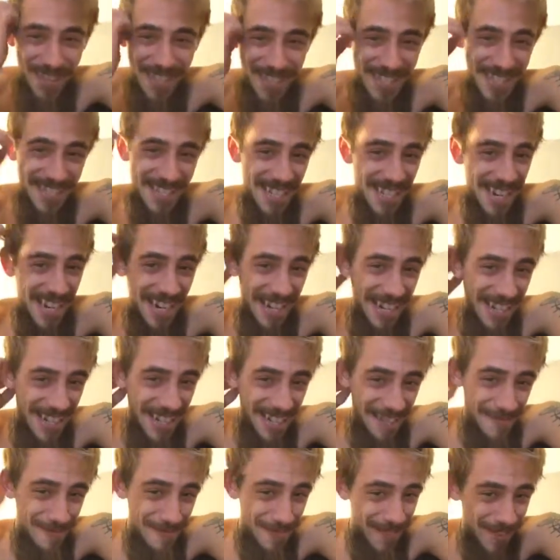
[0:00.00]
society
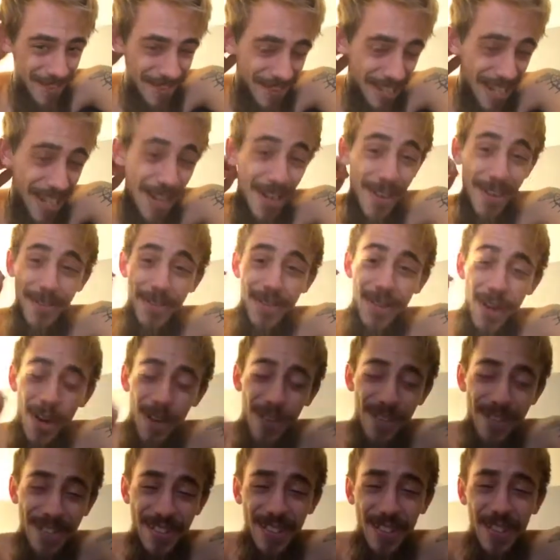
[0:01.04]
anymore. They don't know
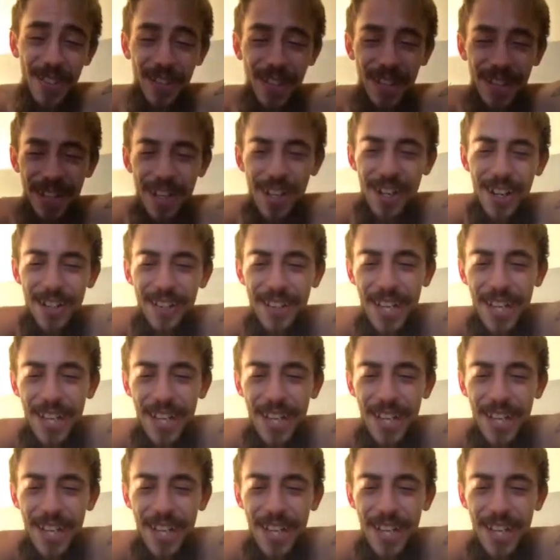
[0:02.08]
what's going on.